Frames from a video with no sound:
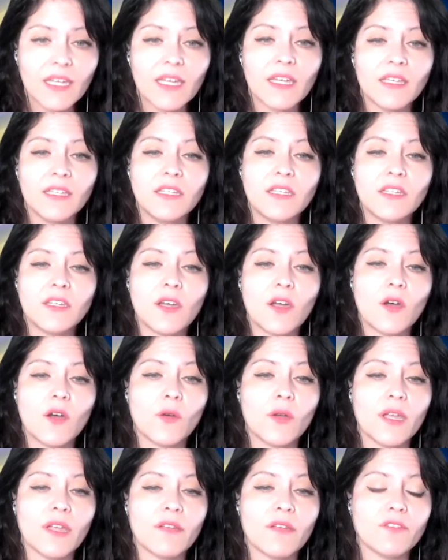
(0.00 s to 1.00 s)

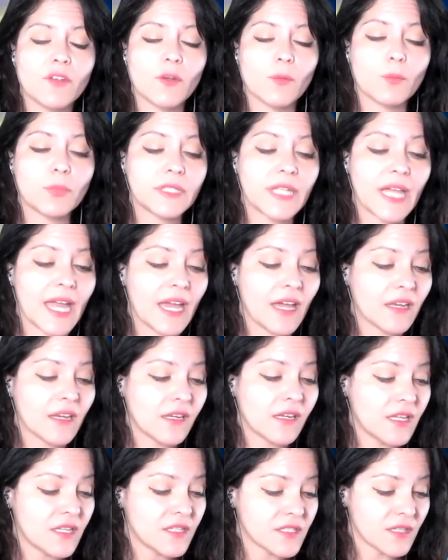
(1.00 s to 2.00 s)
if your plan
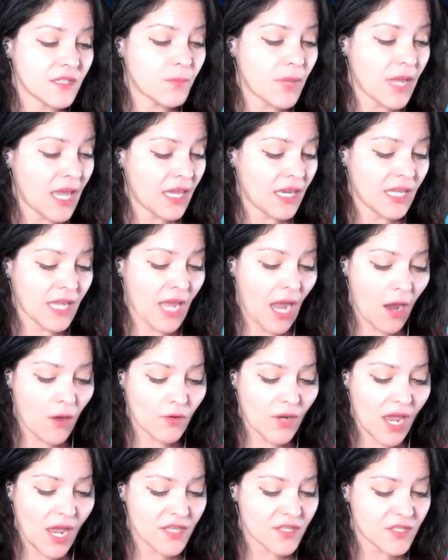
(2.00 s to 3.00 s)
isn't panning out
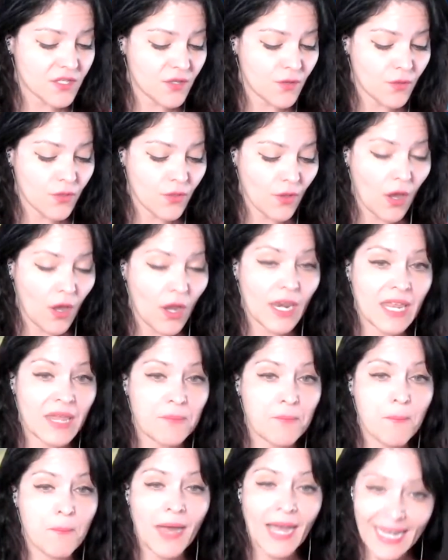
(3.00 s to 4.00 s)
as you thought it
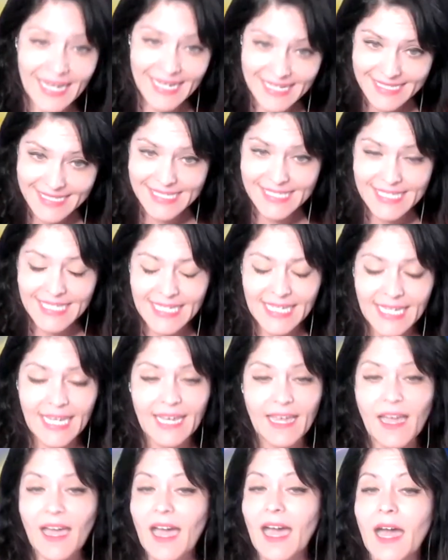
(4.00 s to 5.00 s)
might,
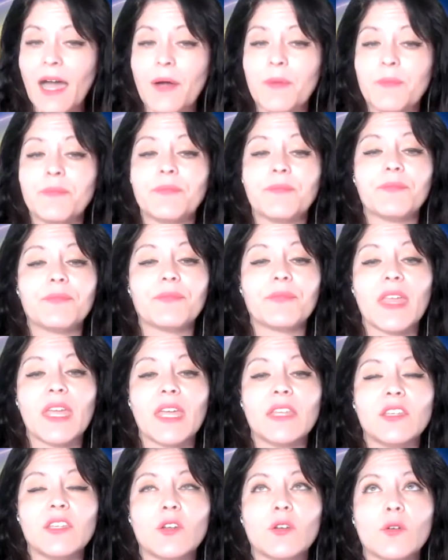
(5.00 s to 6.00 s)
and
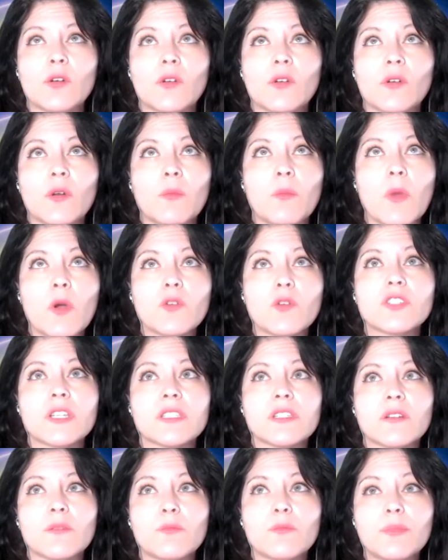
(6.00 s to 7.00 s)
your
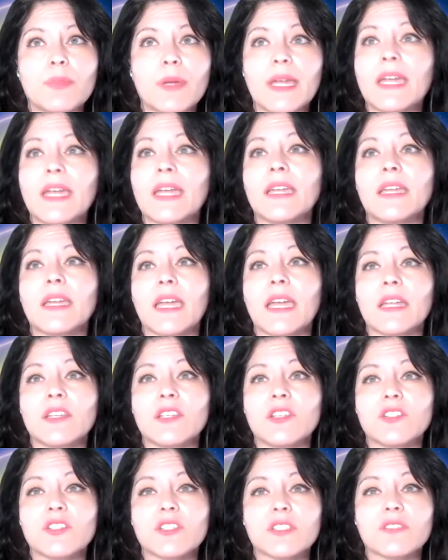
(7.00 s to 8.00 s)
emotions are big and
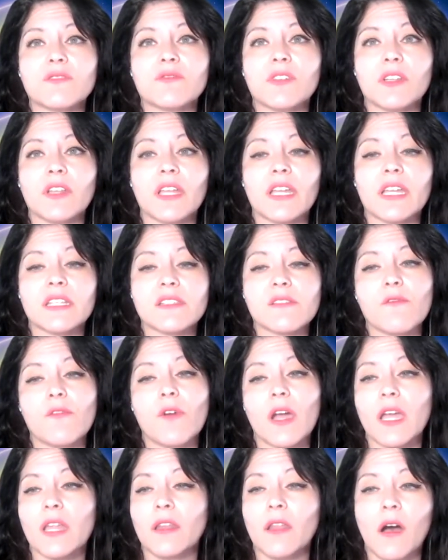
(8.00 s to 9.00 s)
you just feel like it's a
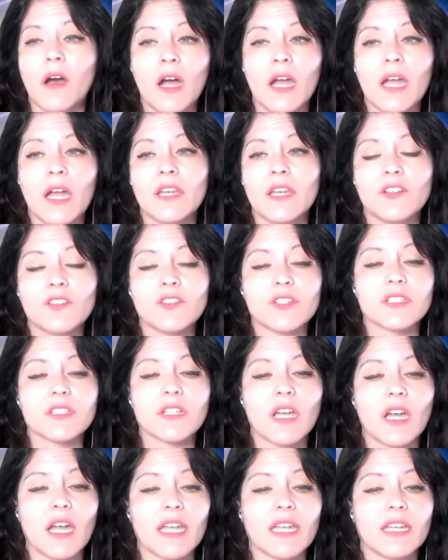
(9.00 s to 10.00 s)
fucking lot, and you're just,
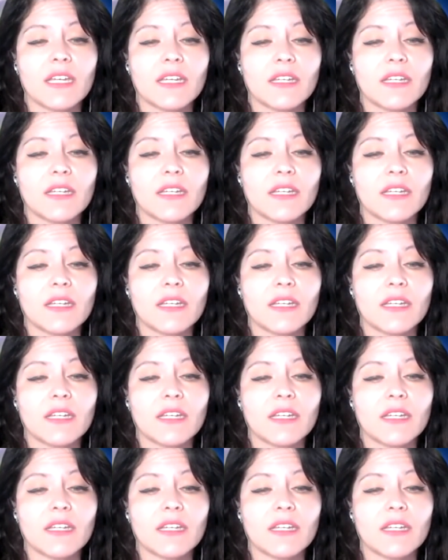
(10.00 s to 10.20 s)
anchor